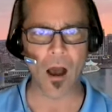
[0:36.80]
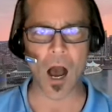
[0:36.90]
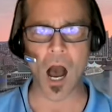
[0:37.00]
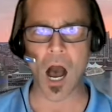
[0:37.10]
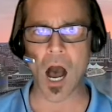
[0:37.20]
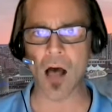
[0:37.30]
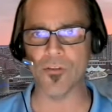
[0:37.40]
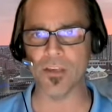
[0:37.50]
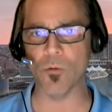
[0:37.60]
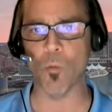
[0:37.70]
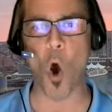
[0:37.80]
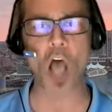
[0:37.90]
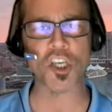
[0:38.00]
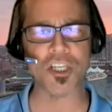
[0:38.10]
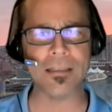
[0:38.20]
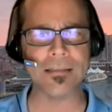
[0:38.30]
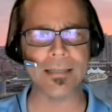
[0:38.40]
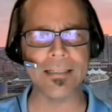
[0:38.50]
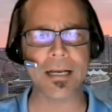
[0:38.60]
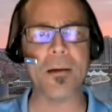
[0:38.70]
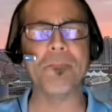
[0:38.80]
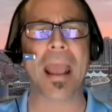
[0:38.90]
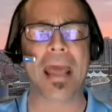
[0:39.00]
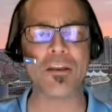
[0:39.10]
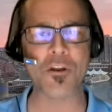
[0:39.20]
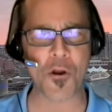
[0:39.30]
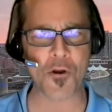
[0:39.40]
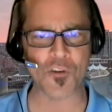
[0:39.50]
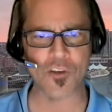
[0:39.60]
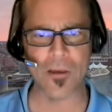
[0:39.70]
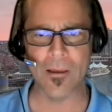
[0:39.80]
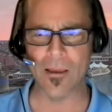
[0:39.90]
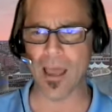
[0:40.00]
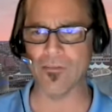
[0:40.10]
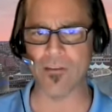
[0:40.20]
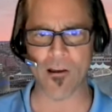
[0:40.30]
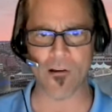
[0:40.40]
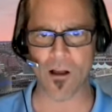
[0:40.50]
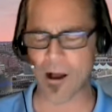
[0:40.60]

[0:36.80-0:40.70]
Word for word: Uh, the Washington Commanders and their